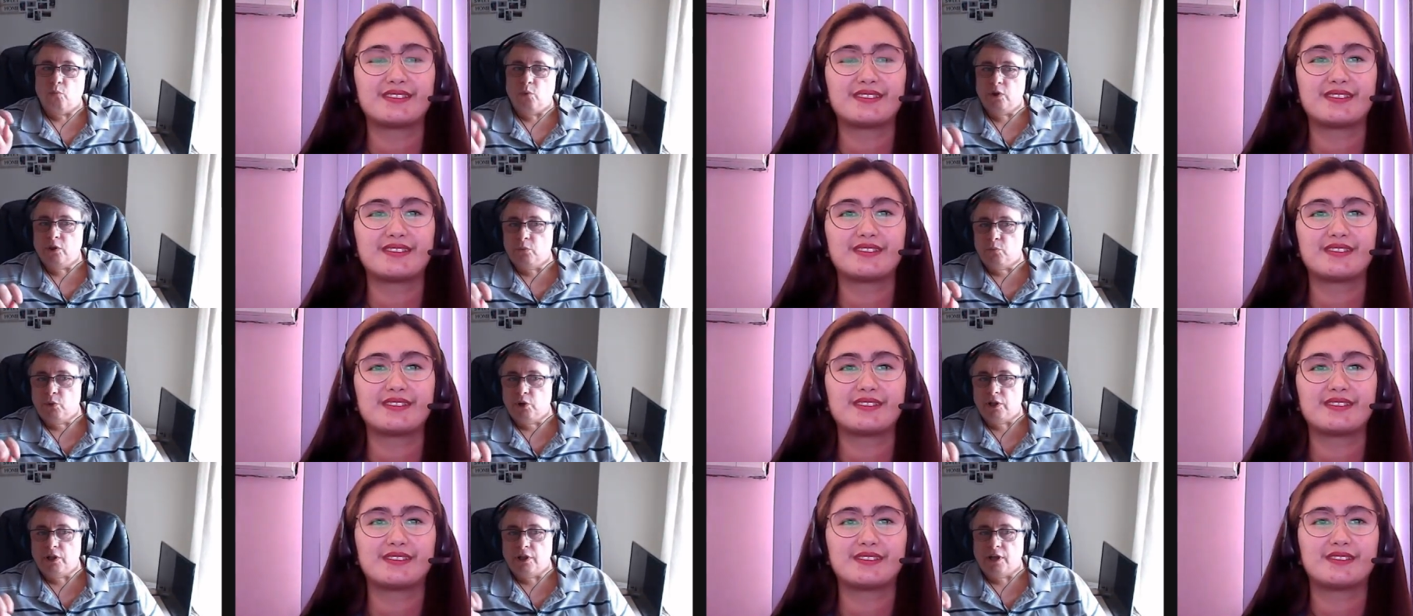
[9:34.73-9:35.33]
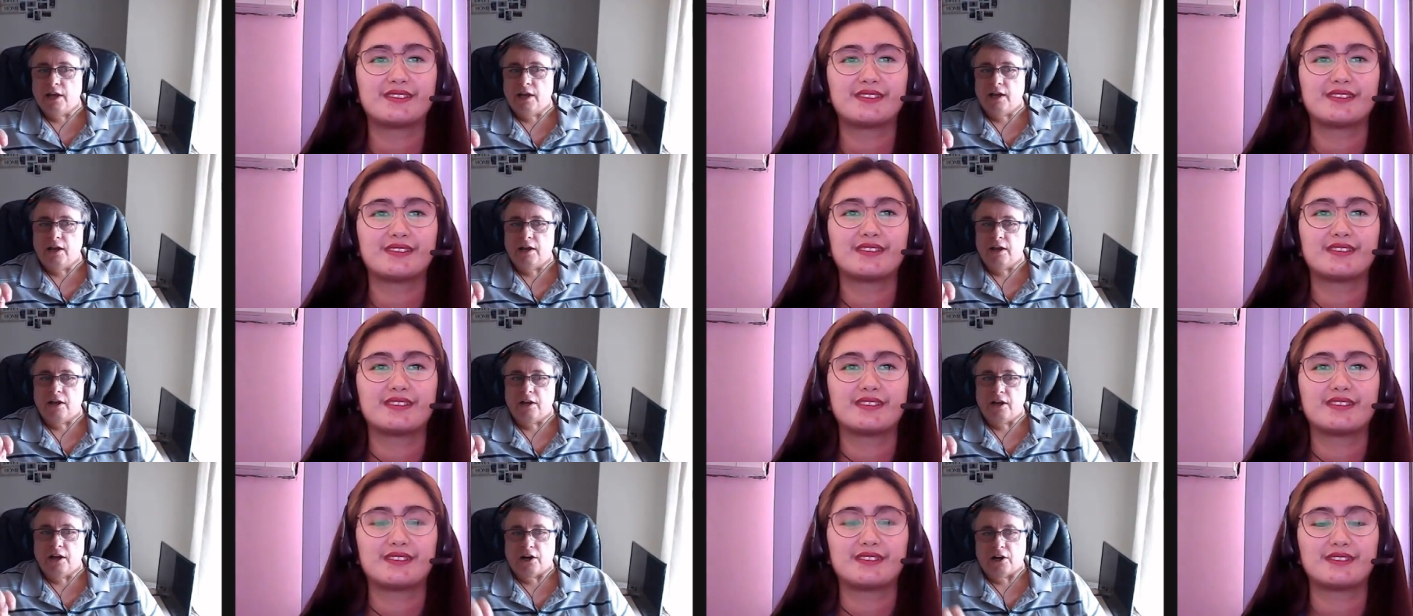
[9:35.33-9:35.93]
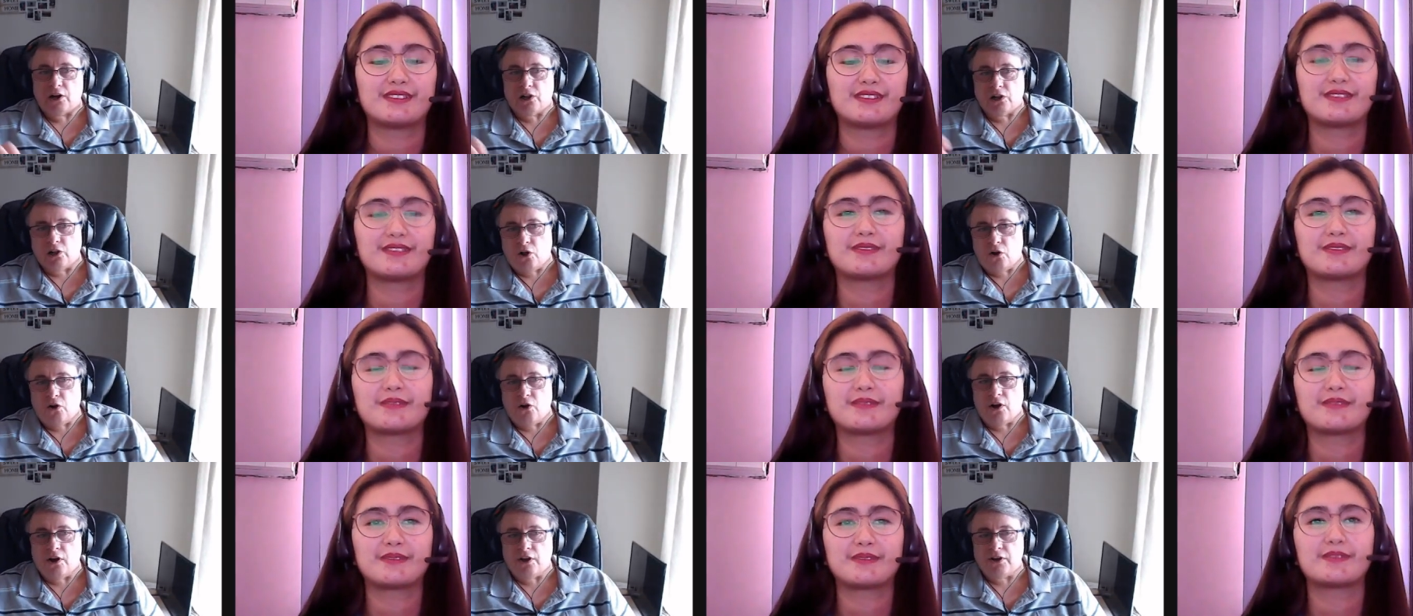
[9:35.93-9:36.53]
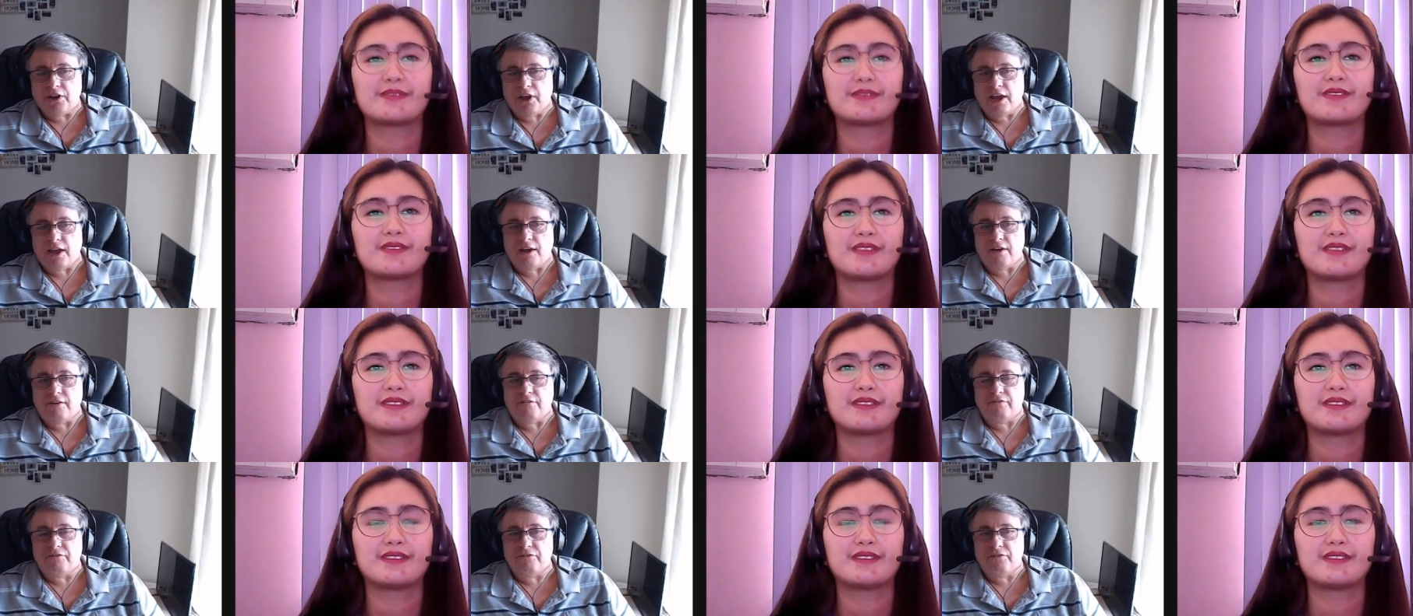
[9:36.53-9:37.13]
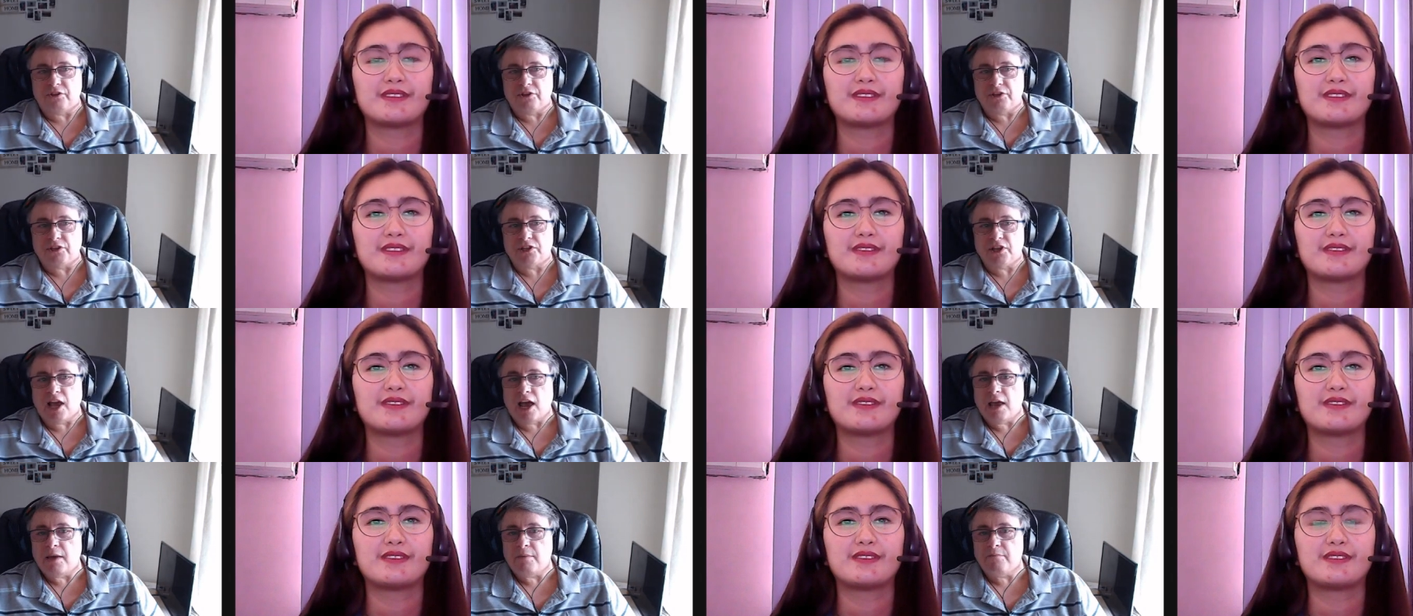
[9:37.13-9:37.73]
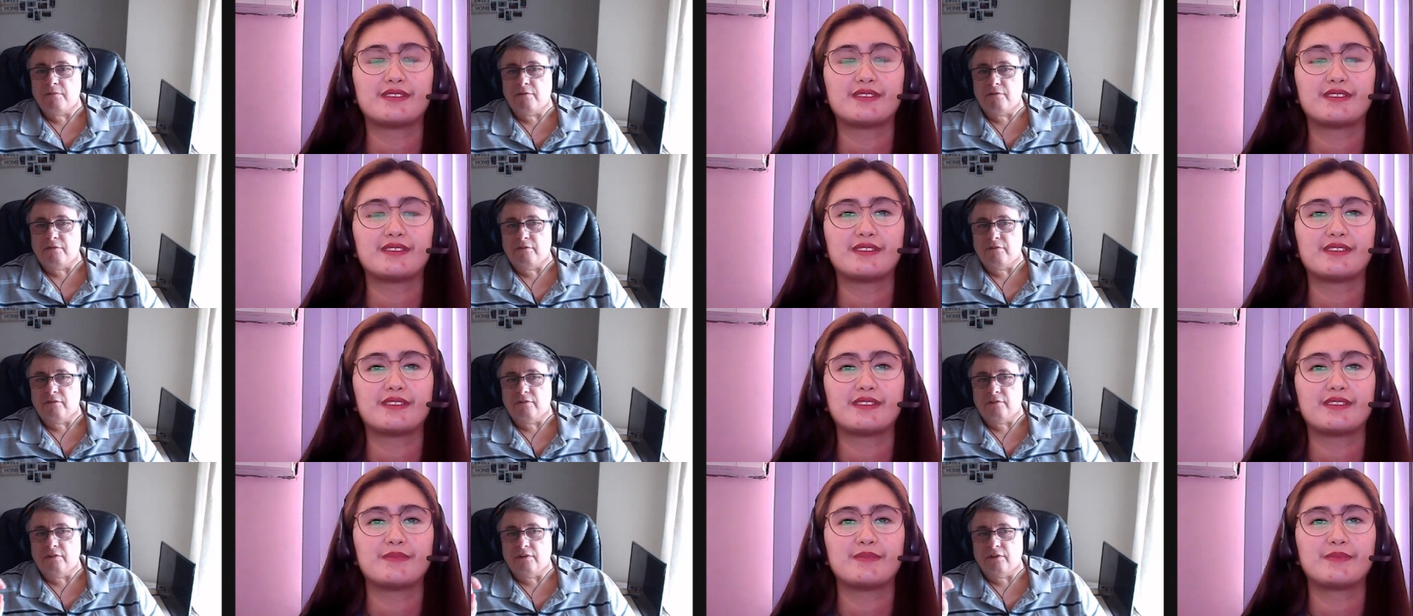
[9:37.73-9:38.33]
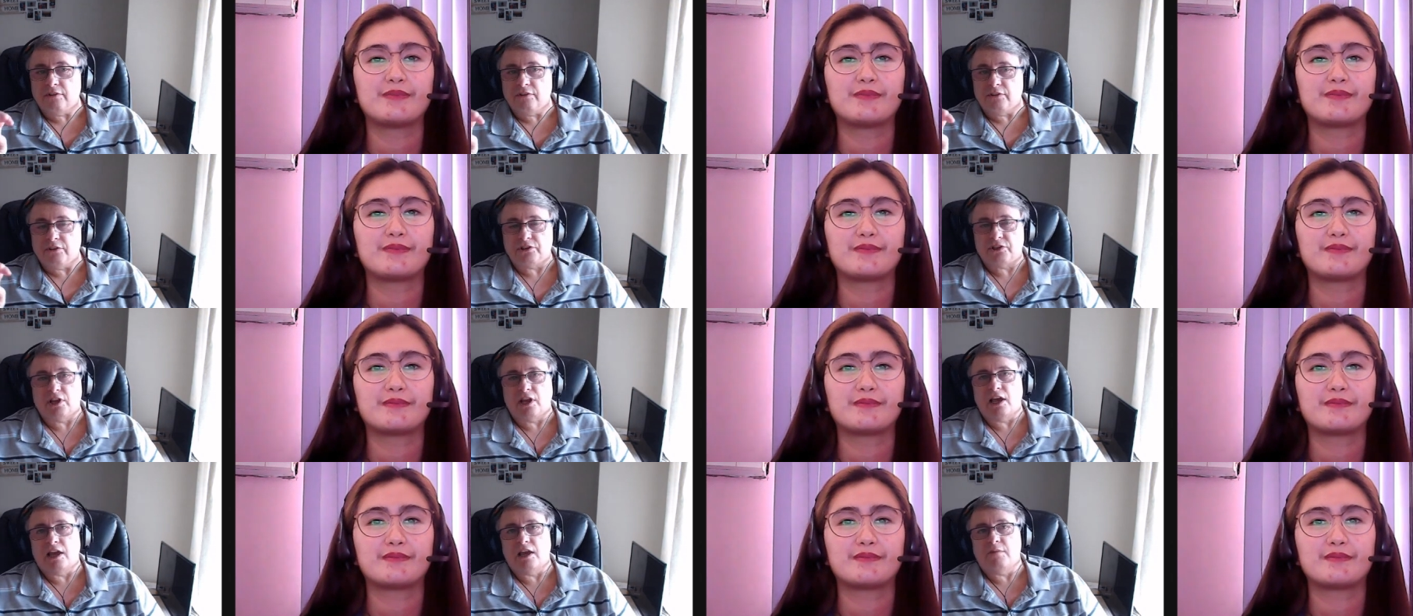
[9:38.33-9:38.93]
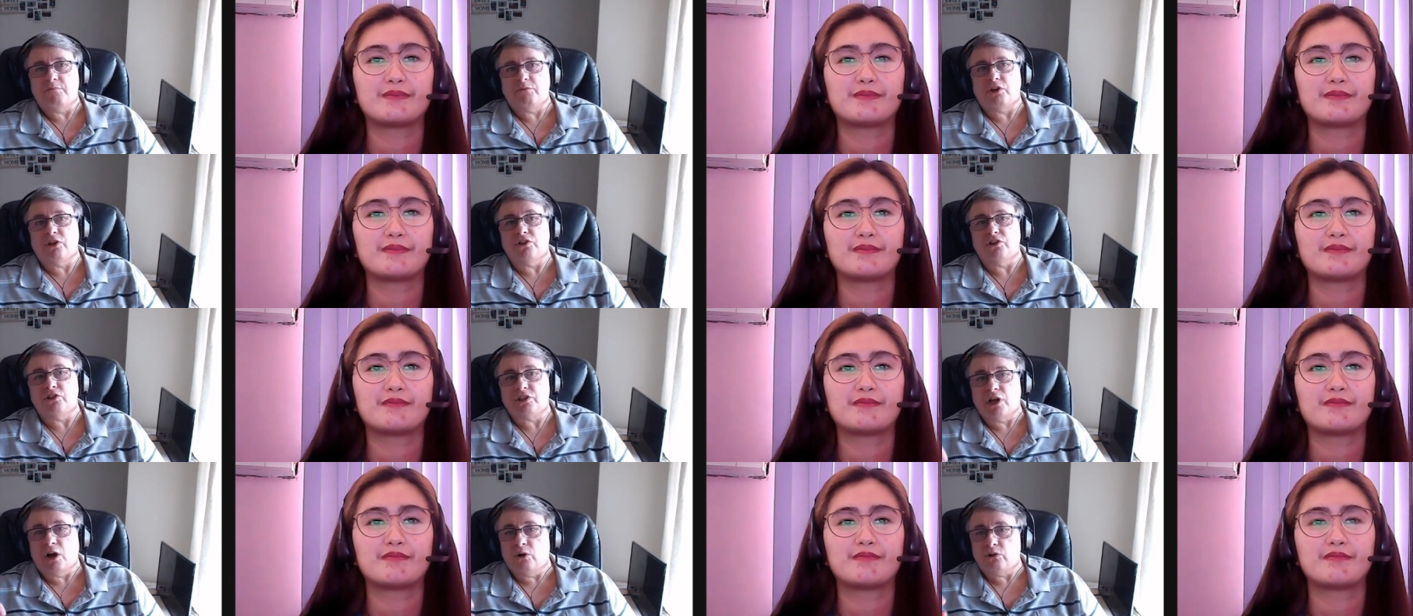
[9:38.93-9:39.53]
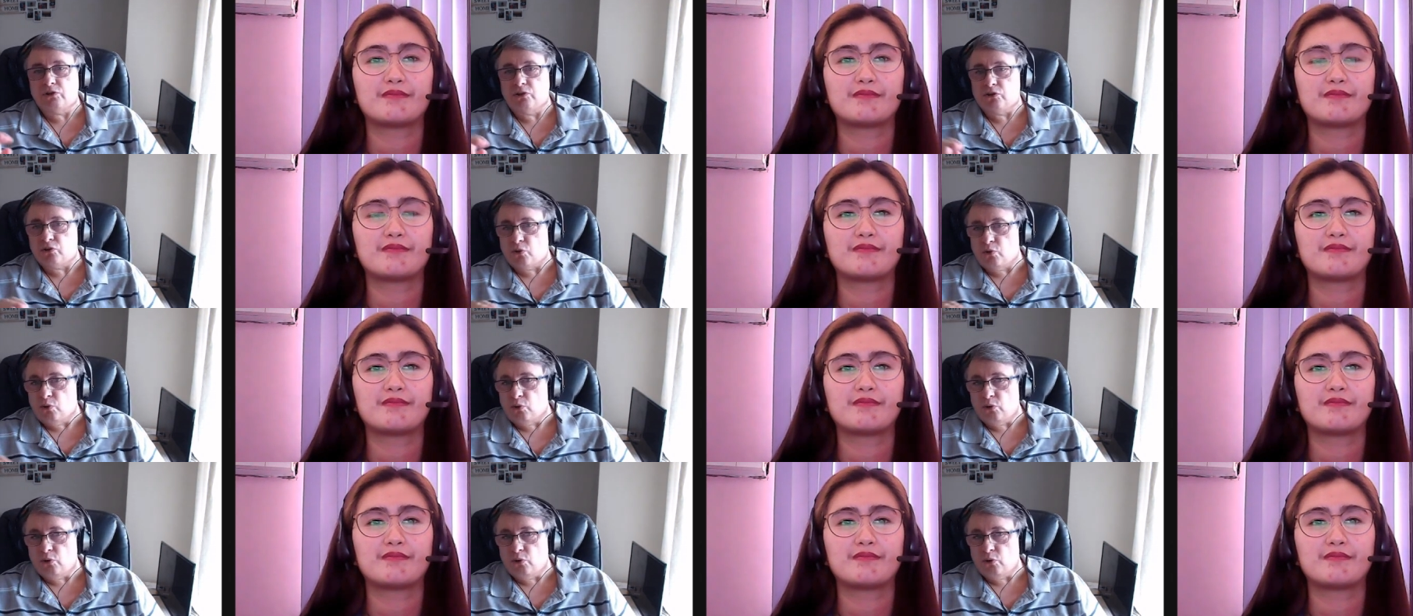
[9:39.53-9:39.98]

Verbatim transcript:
Speaker 1: will a client have the same consultant